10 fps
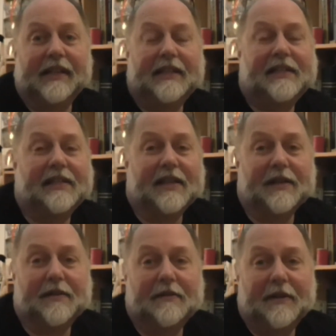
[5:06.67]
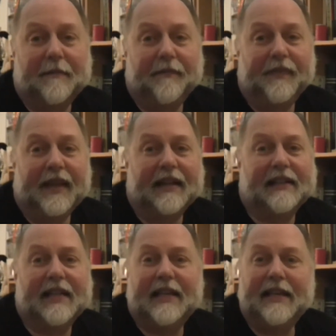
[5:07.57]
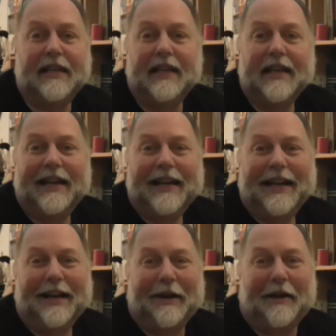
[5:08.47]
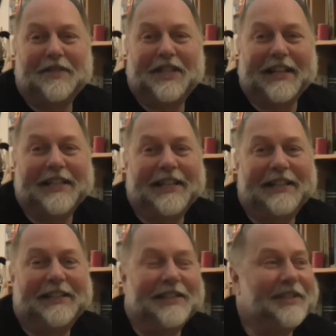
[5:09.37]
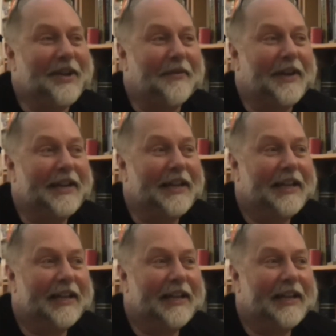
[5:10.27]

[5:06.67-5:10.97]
So and I was chatting to Zoe,